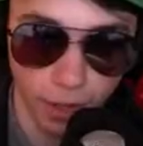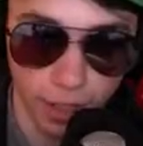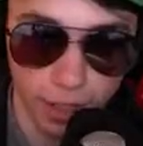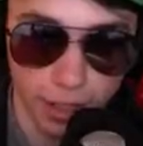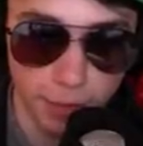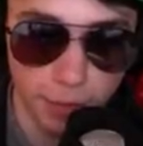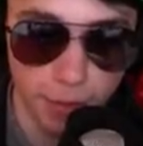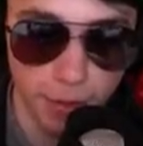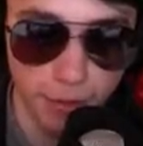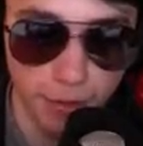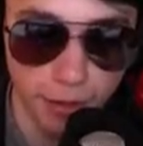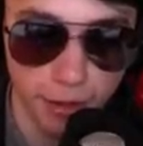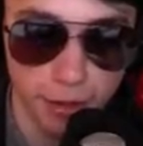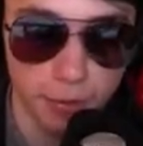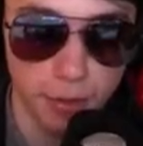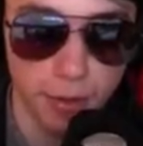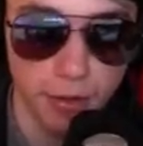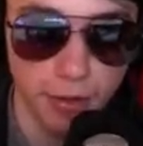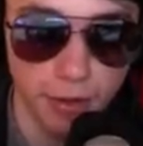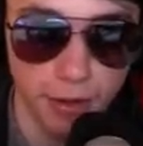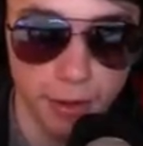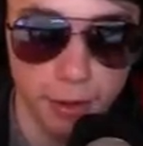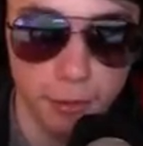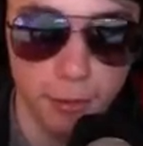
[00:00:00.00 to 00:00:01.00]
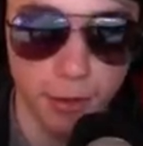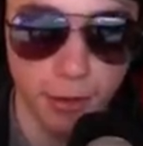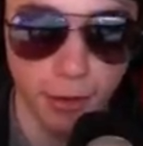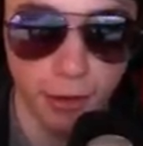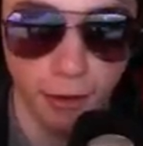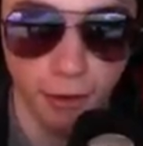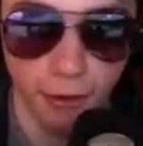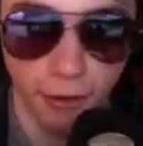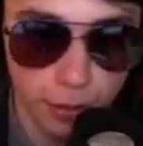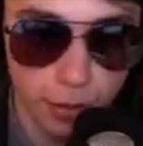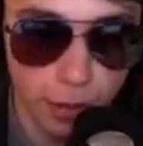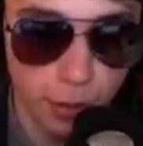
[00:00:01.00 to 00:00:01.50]
right, speedrun, speedrun,
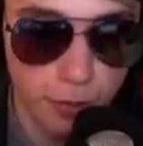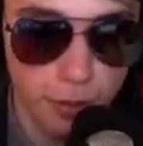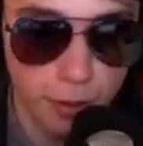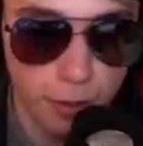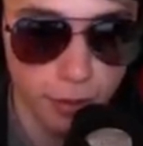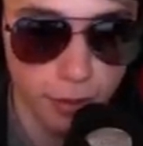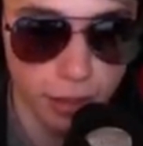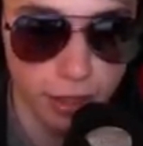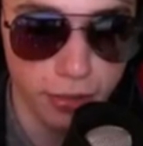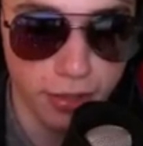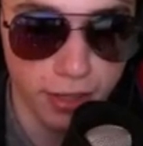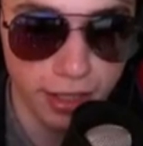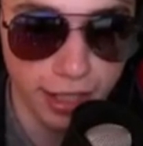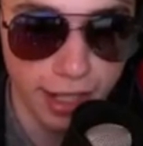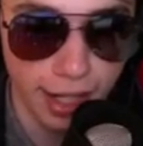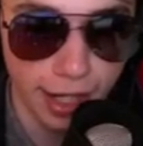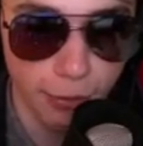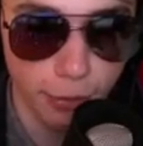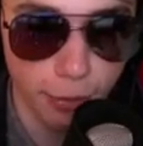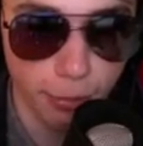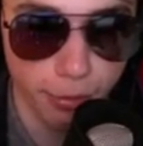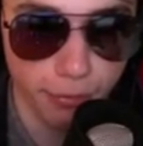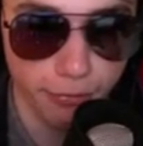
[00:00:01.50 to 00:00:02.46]
speedrun. We know what we're doing now. We're